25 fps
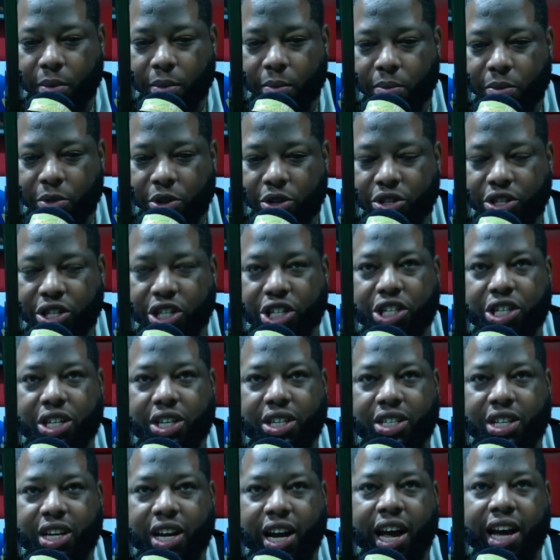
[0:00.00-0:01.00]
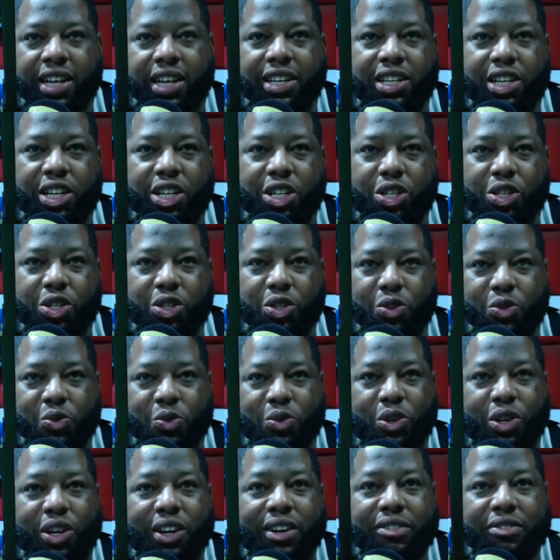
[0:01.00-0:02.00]
musicians and actors who
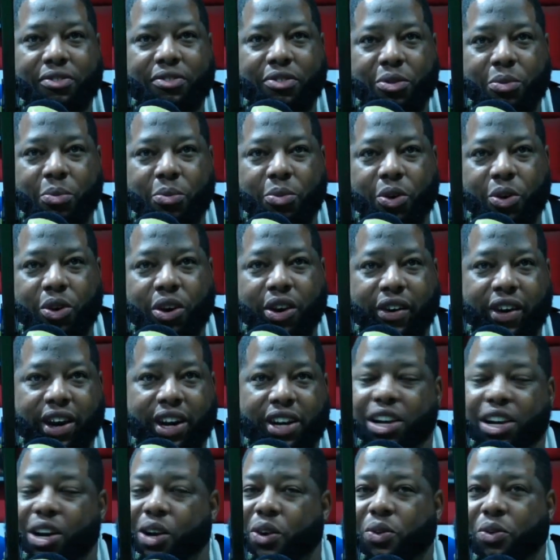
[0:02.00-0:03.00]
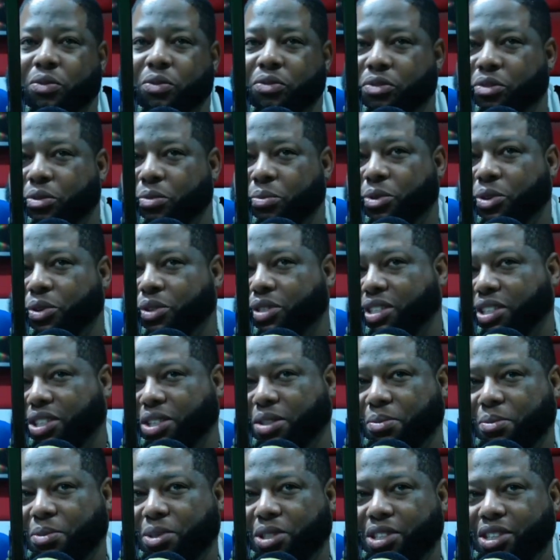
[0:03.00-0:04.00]
love football create their own football
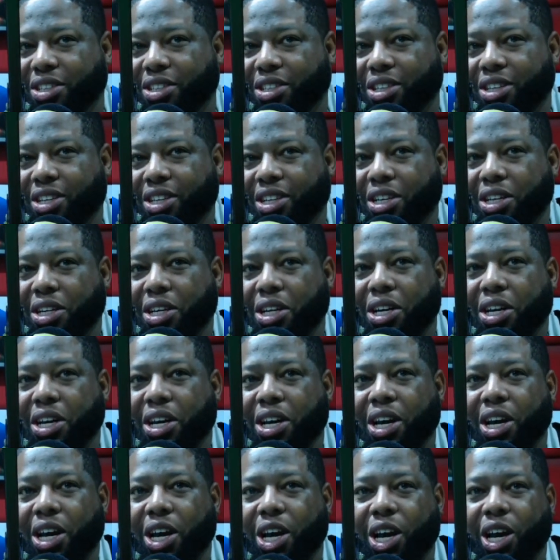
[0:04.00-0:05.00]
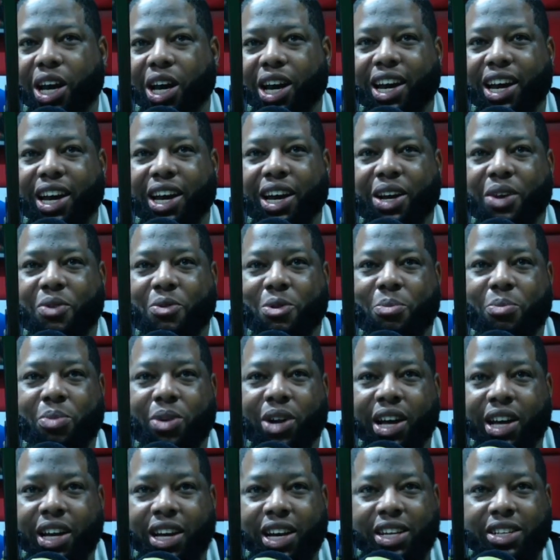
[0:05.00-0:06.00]
teams. Okay. And we
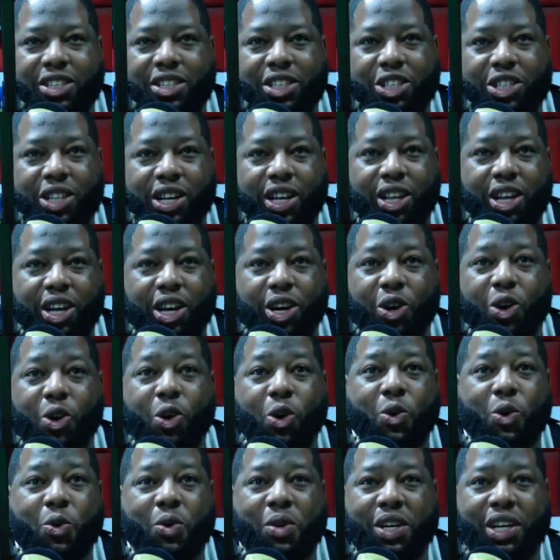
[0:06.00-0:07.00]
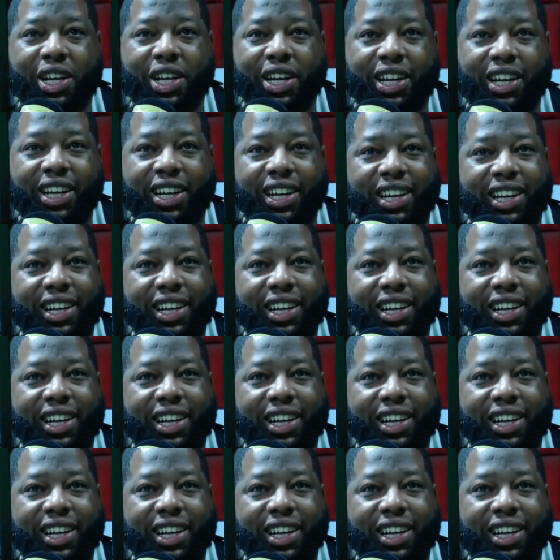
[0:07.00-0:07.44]
play against each other the whole day.